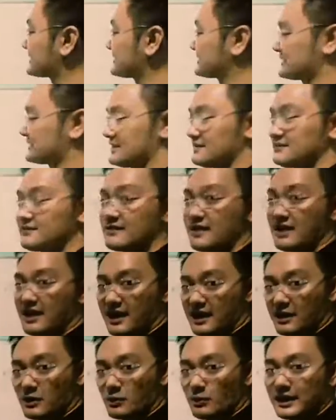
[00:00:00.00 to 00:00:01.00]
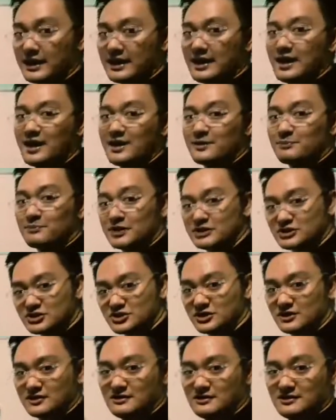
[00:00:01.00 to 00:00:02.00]
positive airway
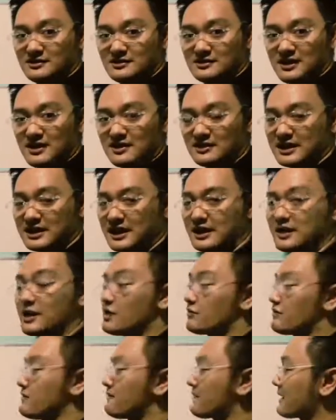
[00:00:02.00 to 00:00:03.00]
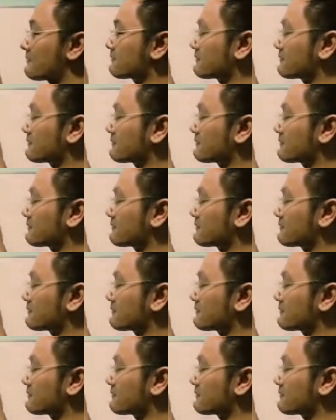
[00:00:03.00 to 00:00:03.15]
pressure. Okay?